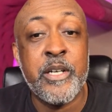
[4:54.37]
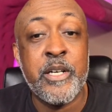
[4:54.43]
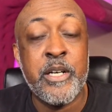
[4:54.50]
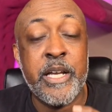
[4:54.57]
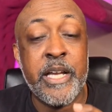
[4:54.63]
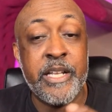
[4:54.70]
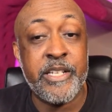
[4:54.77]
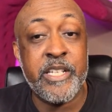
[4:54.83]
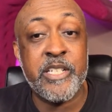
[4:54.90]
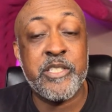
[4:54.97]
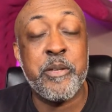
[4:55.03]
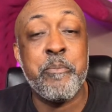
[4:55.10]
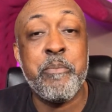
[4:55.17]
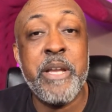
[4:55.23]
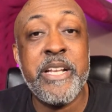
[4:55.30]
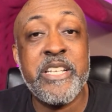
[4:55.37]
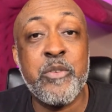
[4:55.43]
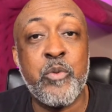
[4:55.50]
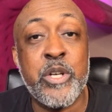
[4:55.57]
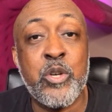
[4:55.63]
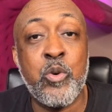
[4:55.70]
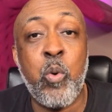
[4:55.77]
it doesn't meet the
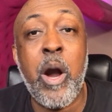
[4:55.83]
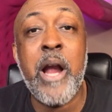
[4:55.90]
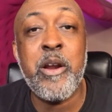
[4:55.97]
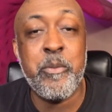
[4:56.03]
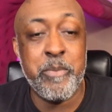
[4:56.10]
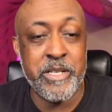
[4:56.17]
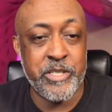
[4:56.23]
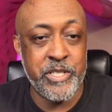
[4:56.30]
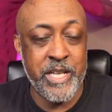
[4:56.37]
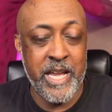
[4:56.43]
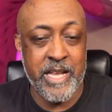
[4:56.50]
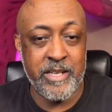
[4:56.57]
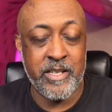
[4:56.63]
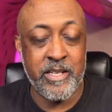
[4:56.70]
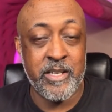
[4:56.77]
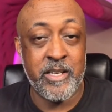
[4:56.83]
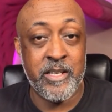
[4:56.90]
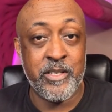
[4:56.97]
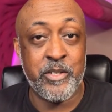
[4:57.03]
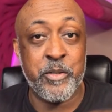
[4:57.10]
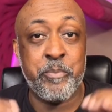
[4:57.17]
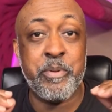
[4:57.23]
requirements yet
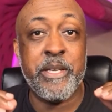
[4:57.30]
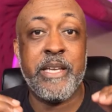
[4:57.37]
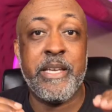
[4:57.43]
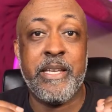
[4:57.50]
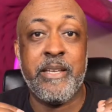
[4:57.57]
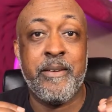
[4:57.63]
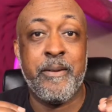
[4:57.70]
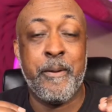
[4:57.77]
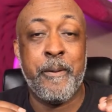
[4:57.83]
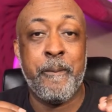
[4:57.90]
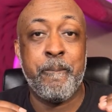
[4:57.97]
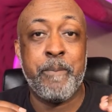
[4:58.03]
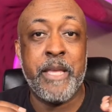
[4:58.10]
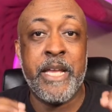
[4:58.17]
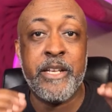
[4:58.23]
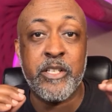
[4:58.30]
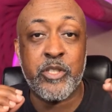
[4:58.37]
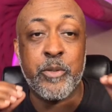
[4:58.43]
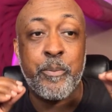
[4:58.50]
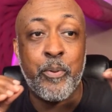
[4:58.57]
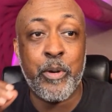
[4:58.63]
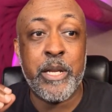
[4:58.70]
to be in the
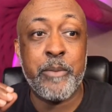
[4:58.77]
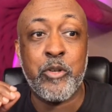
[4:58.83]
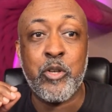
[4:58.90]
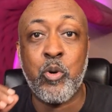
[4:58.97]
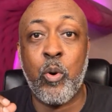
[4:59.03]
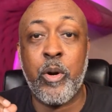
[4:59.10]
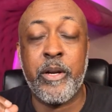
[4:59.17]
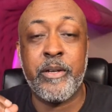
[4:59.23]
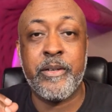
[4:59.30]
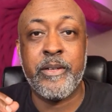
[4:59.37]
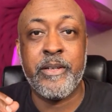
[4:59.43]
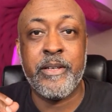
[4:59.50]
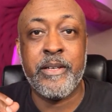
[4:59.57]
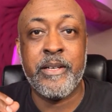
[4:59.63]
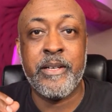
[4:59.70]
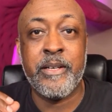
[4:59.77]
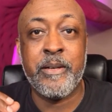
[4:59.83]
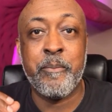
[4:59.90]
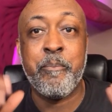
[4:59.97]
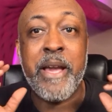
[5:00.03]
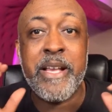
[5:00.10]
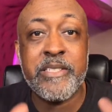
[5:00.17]
Supreme Court.
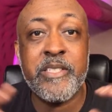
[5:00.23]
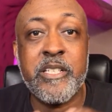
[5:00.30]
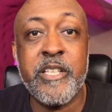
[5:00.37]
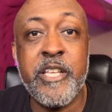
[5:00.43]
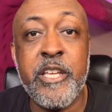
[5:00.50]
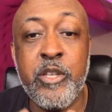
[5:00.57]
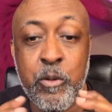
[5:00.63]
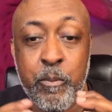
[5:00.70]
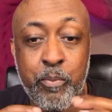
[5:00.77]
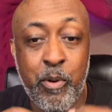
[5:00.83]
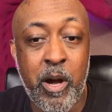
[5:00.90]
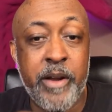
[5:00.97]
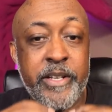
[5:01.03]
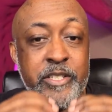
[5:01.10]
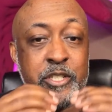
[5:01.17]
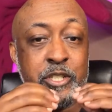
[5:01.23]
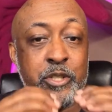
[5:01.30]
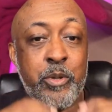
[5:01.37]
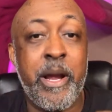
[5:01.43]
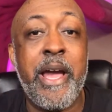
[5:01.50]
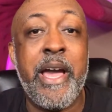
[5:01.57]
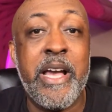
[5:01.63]
Basically, you brought us
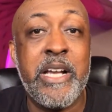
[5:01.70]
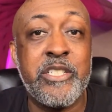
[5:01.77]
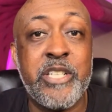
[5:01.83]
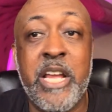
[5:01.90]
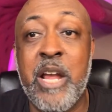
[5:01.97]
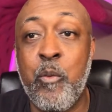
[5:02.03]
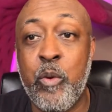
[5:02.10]
trash and we